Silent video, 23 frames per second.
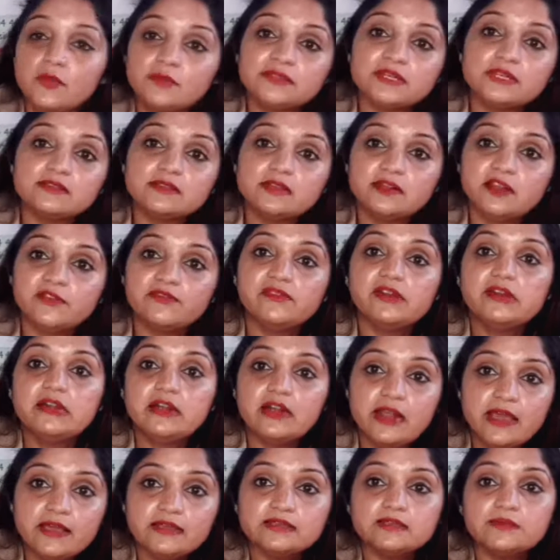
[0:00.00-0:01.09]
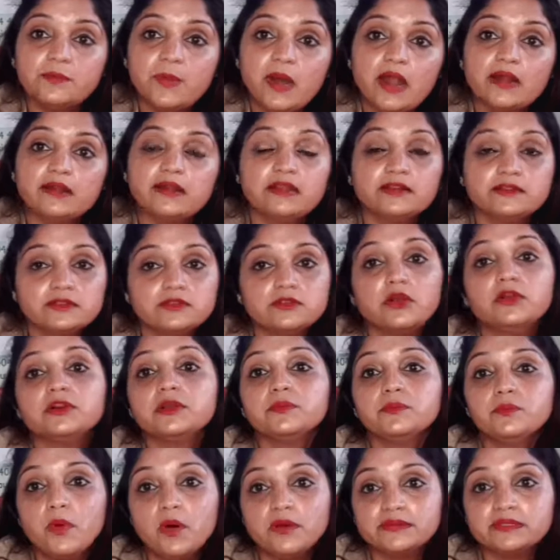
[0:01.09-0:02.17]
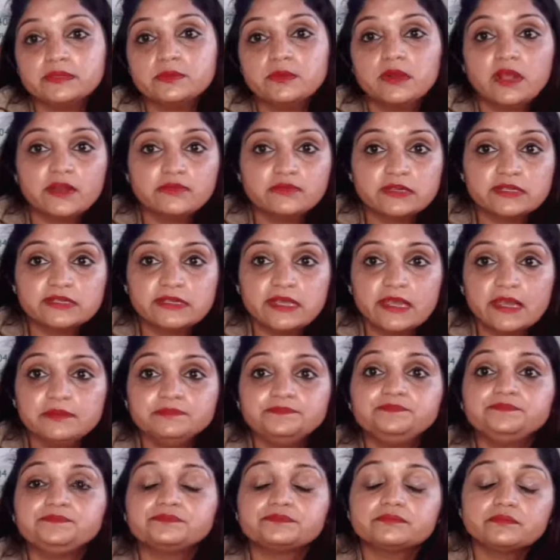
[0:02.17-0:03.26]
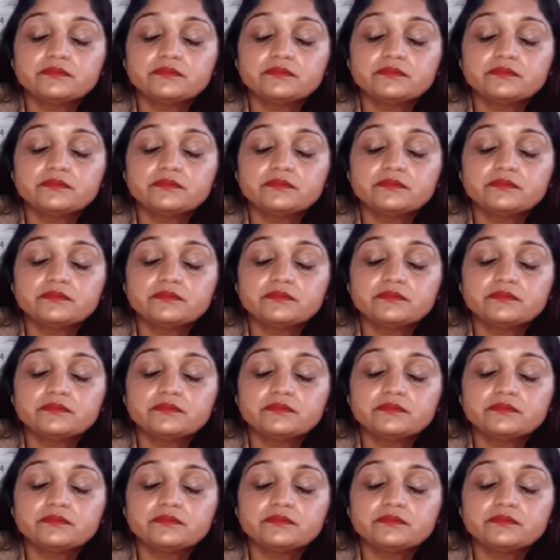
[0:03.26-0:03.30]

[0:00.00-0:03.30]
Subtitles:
options are definitely less, but it's not impossible, I would say.